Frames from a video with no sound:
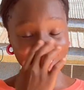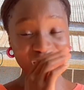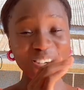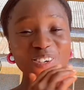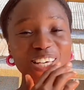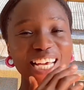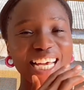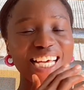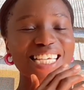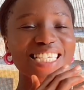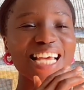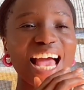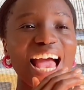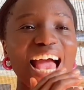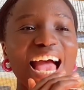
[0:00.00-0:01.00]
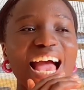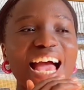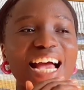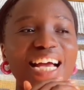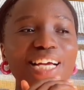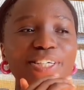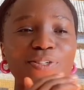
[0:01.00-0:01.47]
you guys,
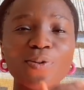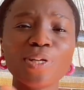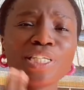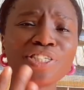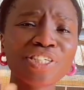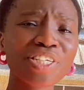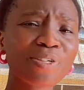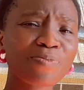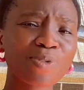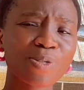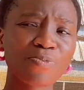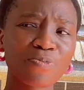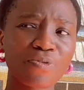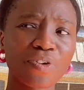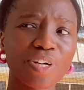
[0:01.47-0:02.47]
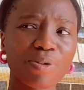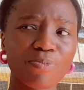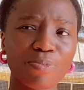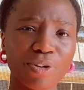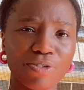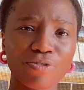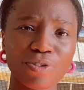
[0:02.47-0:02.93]
you will literally be spraying
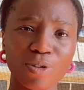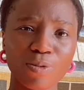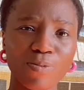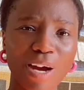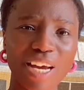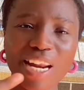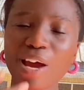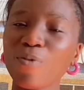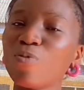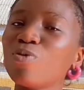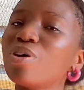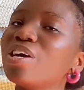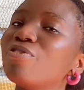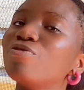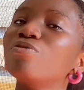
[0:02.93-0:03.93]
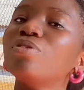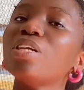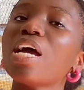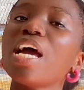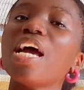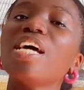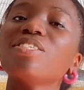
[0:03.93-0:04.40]
perfume and I won't even,
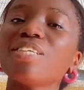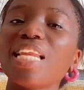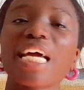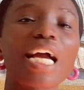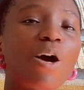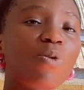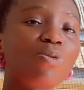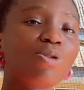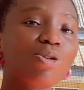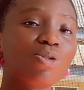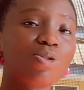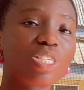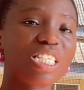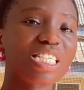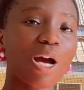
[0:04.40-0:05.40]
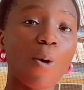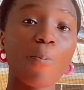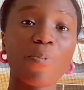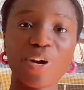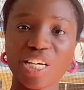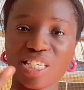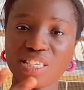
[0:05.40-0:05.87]
it's not like I will not notice, I'll
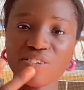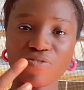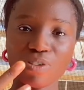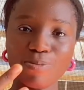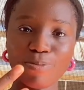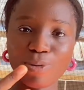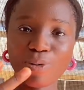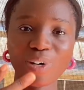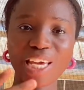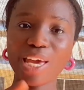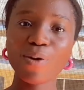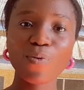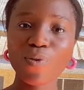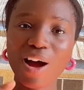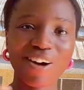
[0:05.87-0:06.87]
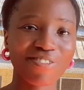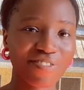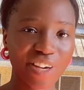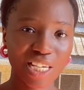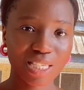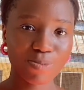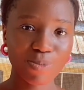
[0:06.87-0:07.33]
perceive it, but it won't
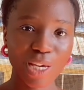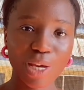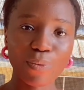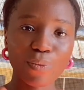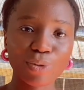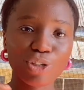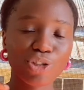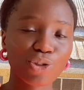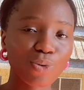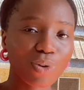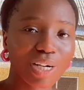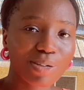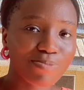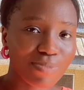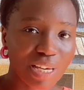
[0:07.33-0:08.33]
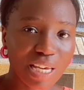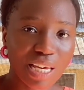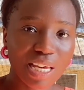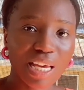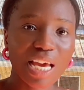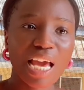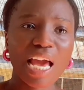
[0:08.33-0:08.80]
affect me, it won't choke
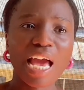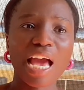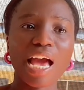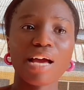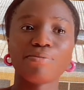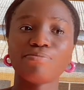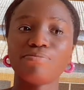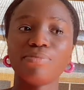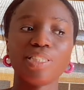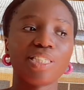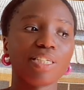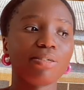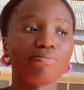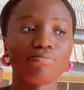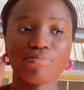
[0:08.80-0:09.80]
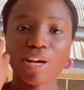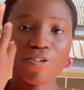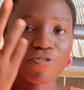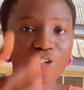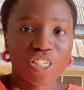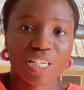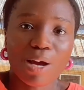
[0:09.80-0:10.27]
me. The air
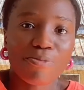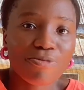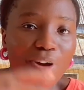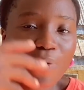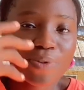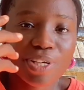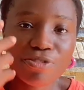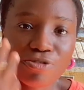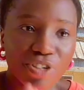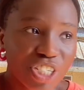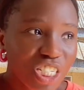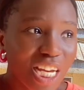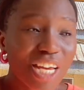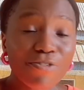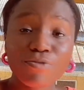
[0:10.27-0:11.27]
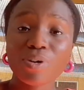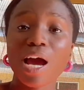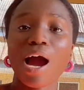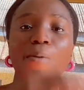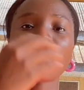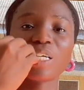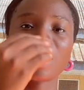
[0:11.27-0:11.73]
freshener, I'm fine with air freshener. Even
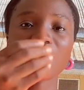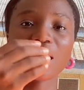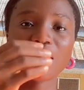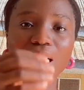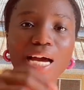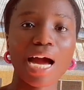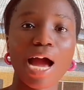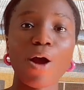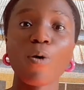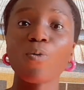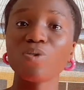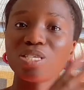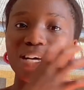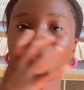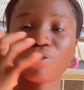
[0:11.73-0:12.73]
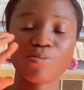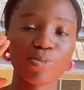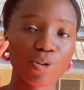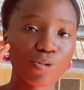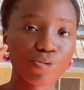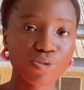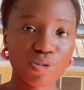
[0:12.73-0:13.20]
Harmattan that I always have to
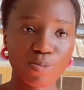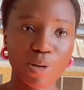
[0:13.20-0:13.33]
be on nose